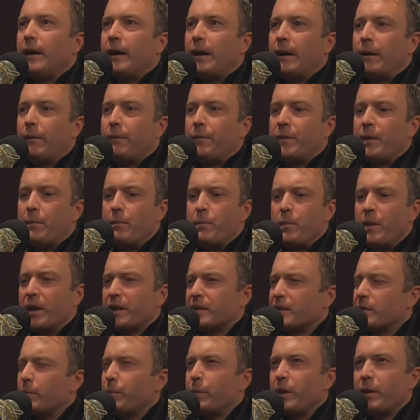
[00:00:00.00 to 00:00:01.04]
The
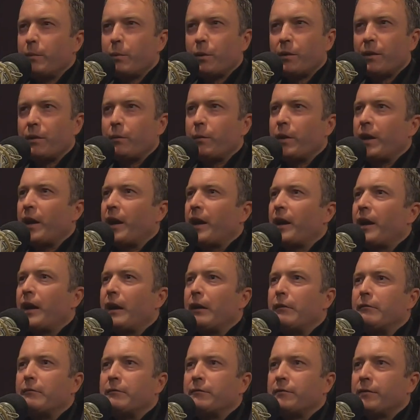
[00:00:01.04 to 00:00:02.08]
mix of people that we
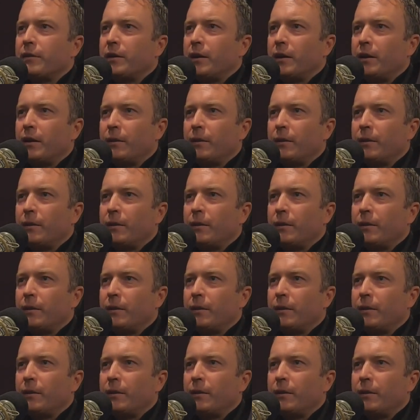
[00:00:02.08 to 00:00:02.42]
have,